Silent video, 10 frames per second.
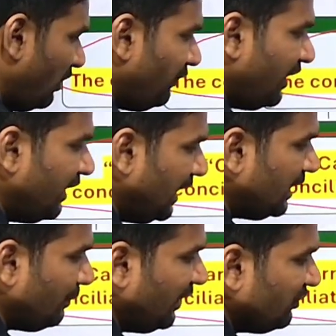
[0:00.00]
of Indian
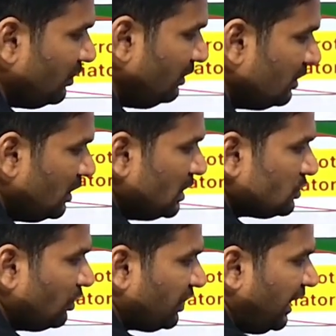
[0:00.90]
representation.
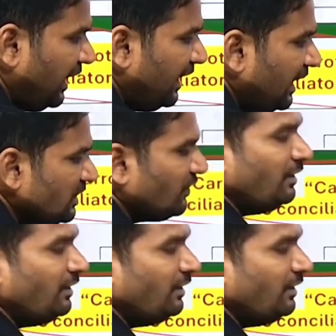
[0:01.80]
So 3 Indians